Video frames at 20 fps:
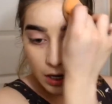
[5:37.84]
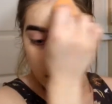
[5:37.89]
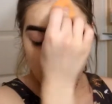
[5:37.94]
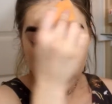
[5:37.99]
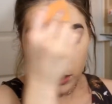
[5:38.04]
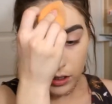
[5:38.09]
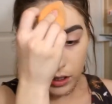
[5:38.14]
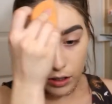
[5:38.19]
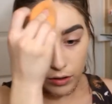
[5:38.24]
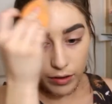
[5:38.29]

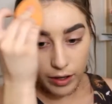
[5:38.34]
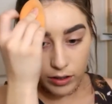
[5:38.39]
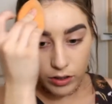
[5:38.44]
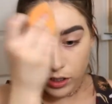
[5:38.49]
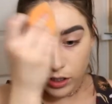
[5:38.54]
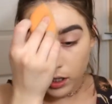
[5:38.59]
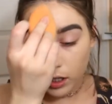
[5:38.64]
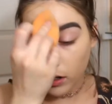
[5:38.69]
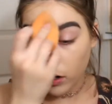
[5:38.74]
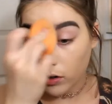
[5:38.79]
So that's
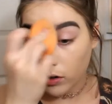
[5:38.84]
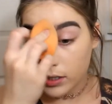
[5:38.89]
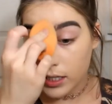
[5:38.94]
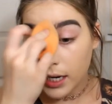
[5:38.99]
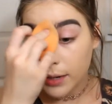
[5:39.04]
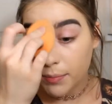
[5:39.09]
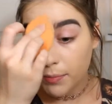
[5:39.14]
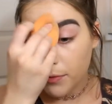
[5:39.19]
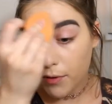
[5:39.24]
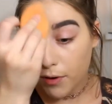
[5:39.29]
just a little
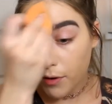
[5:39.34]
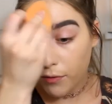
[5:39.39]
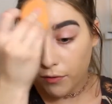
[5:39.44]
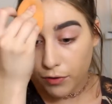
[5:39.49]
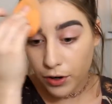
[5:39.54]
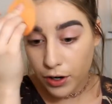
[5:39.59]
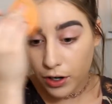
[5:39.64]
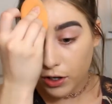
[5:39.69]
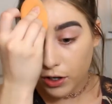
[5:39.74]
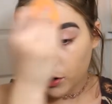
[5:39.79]
tip
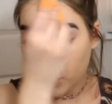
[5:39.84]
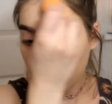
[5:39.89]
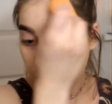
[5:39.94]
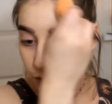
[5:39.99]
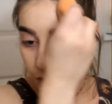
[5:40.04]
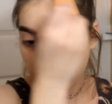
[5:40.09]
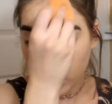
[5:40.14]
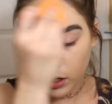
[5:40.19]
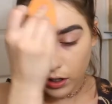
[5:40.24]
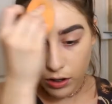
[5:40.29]
for you
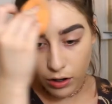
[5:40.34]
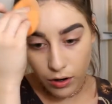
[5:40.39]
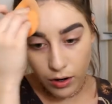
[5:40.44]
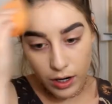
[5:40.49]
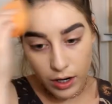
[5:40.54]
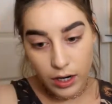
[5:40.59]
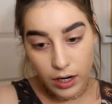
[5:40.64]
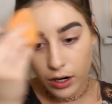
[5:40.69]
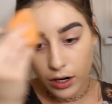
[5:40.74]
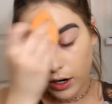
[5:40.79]
if you didn't
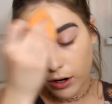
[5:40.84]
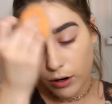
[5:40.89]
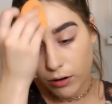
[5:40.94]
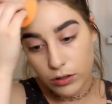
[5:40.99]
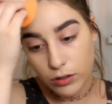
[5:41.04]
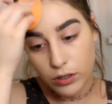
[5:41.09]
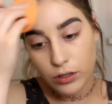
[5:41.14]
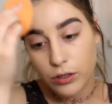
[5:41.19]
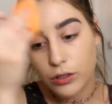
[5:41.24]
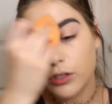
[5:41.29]
already know,
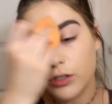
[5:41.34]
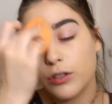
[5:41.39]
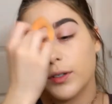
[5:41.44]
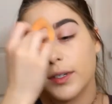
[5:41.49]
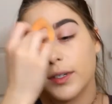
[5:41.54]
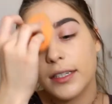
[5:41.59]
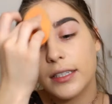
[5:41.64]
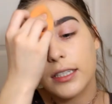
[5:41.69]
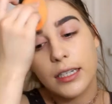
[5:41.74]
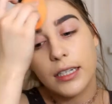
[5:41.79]
to do
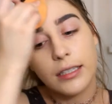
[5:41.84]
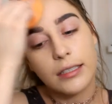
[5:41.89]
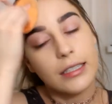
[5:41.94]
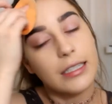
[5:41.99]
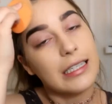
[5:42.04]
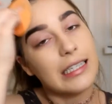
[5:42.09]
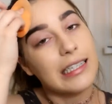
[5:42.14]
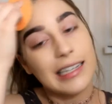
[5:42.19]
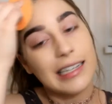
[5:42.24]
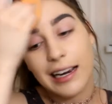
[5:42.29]
it in
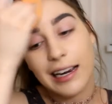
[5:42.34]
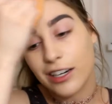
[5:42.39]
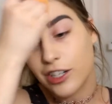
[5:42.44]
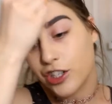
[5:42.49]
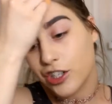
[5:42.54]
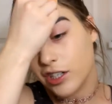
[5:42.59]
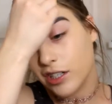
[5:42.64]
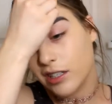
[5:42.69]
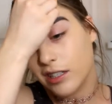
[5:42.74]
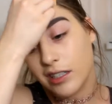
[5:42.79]

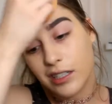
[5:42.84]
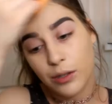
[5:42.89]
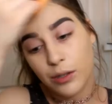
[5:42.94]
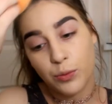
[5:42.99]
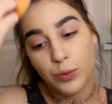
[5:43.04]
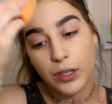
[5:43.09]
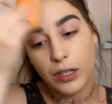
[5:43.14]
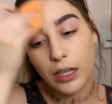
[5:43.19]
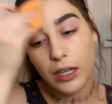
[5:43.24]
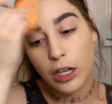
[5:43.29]
sections. It
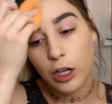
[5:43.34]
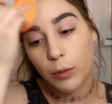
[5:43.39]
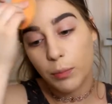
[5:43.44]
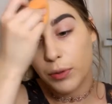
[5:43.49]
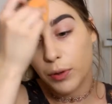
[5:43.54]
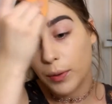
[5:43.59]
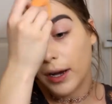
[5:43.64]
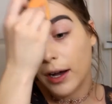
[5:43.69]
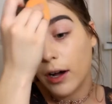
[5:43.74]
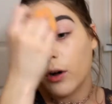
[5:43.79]
will help
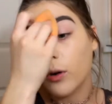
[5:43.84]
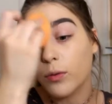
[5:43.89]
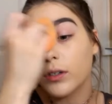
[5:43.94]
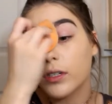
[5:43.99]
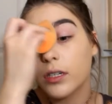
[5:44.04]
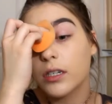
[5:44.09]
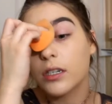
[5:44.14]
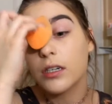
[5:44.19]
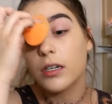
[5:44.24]
you out.